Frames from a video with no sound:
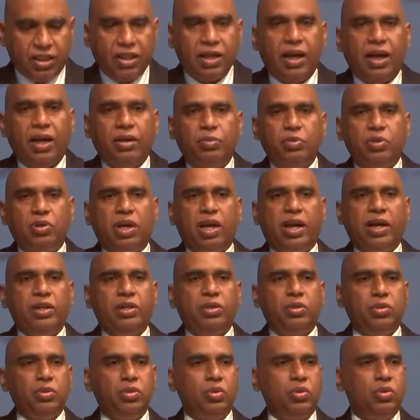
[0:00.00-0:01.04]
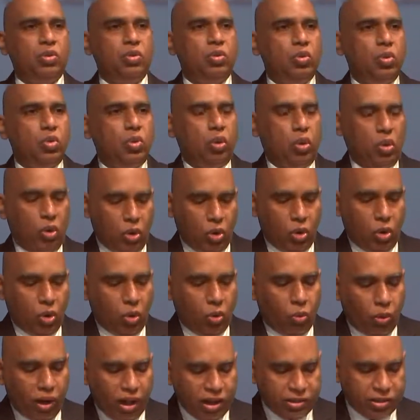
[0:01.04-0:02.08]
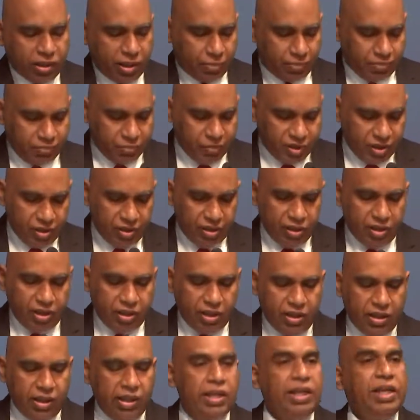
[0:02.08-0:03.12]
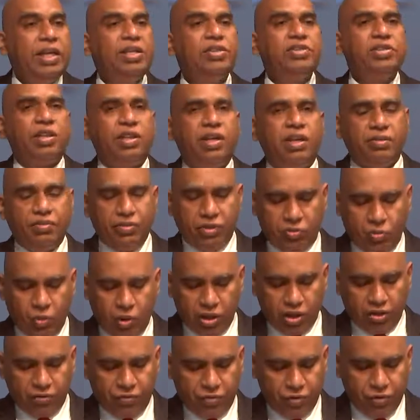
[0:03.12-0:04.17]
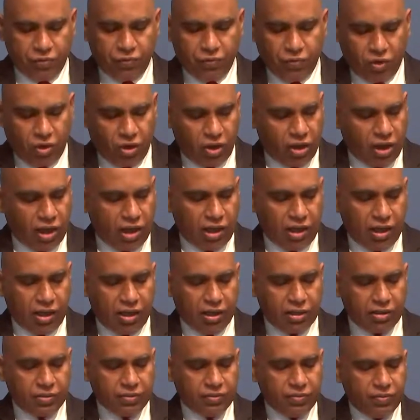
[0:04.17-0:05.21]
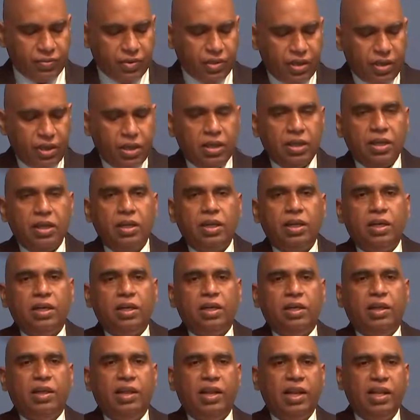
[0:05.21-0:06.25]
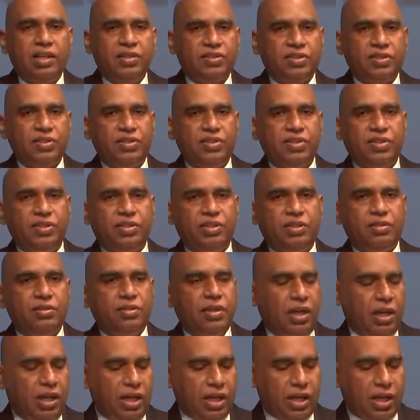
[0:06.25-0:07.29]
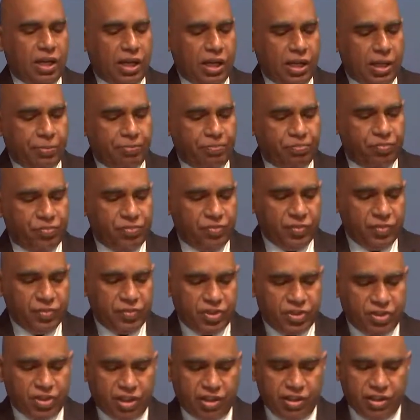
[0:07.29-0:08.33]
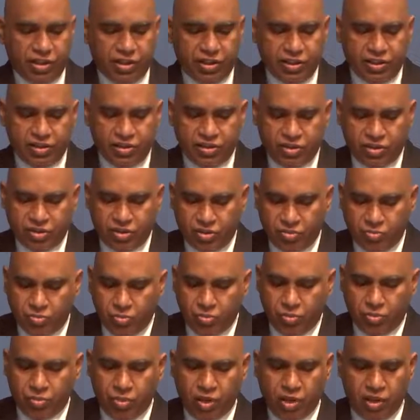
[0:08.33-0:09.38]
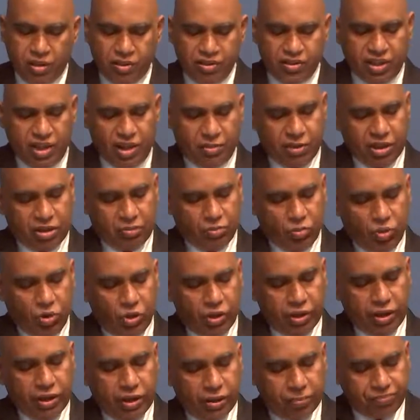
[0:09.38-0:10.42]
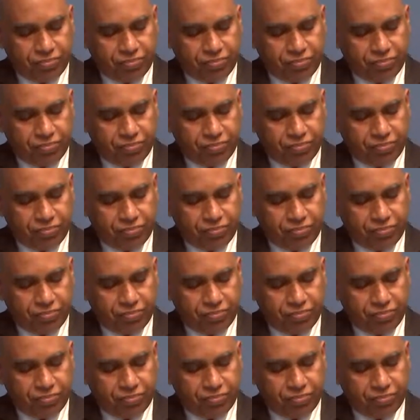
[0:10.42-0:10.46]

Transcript: I would like to welcome each and every one of you for our lessons study this Sabbath morning.